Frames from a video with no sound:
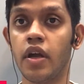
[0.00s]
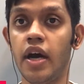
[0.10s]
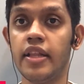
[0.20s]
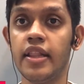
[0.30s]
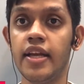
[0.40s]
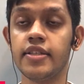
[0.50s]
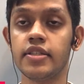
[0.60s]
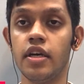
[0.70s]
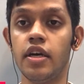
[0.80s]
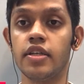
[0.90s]

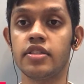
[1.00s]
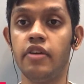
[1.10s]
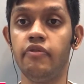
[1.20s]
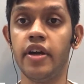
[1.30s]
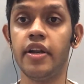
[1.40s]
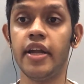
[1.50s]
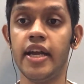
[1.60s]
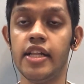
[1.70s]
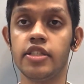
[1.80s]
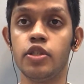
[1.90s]
unless someone
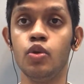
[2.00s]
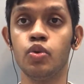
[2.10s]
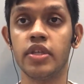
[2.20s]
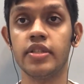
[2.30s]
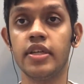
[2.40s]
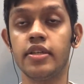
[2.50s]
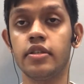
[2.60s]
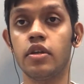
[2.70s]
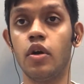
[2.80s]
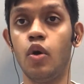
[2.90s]
else uses
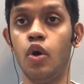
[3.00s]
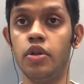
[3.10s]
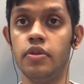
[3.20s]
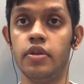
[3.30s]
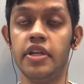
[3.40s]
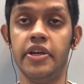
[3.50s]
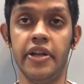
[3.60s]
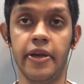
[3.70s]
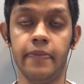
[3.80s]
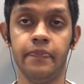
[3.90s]
it on
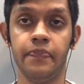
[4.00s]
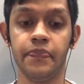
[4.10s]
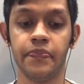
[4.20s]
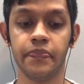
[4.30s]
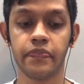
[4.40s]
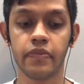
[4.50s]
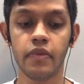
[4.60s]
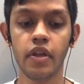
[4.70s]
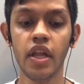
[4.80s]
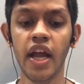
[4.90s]
India.
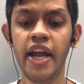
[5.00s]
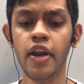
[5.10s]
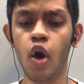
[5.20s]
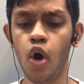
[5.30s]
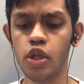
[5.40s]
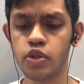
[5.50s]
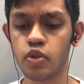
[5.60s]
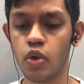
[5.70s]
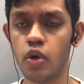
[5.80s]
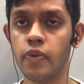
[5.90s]
And
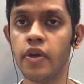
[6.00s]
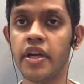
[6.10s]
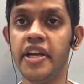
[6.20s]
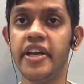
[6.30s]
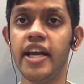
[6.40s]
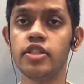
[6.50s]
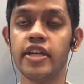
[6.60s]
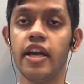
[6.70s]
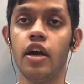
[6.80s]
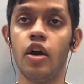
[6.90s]
also India has
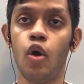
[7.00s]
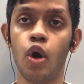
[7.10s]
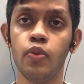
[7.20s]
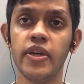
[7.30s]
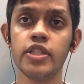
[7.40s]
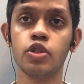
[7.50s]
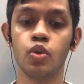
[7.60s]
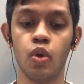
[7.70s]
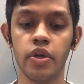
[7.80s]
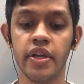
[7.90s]
always
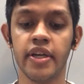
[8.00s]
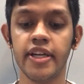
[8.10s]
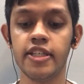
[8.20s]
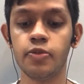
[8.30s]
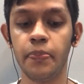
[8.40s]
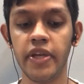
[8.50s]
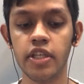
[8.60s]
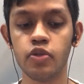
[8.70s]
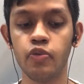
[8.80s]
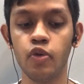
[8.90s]
shown its
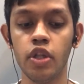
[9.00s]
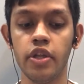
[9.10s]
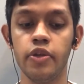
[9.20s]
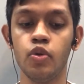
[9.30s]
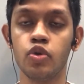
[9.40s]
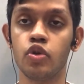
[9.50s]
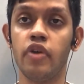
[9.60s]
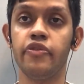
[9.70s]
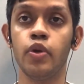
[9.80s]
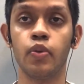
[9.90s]
peaceful use
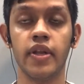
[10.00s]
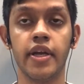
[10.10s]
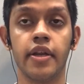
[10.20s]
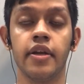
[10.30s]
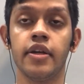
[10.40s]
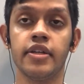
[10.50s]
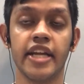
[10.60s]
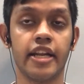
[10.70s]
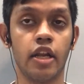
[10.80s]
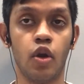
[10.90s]
of nuclear
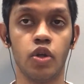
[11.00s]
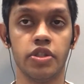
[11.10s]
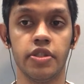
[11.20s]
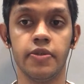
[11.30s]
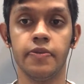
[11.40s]
technology.